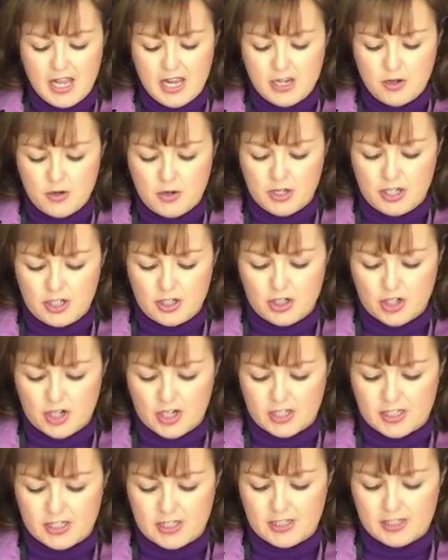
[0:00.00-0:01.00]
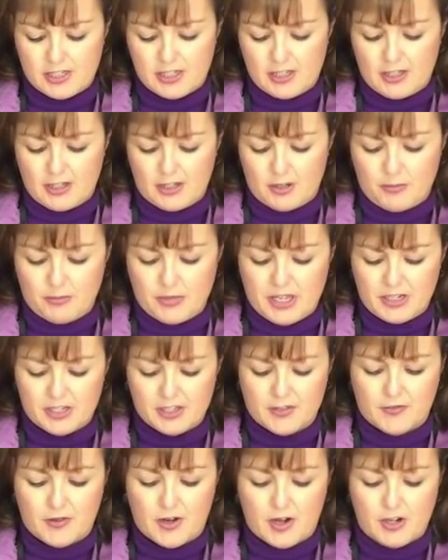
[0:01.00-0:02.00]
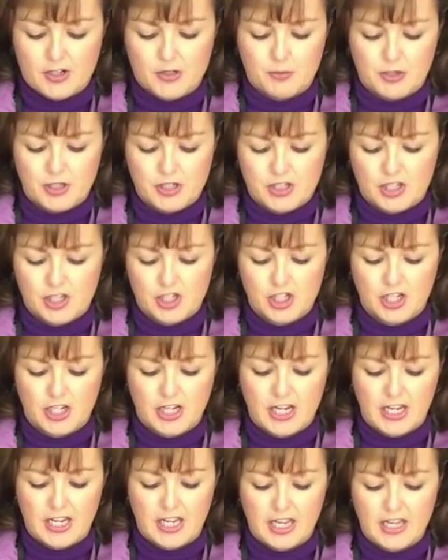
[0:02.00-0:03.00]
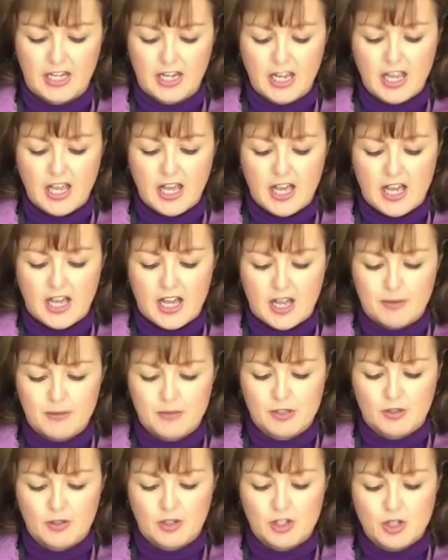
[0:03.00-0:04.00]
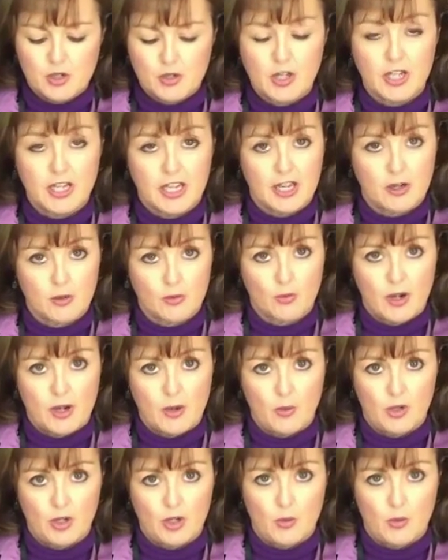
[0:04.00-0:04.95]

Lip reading: And you can adjust this a little bit as far as positioning it so that you can get it right where you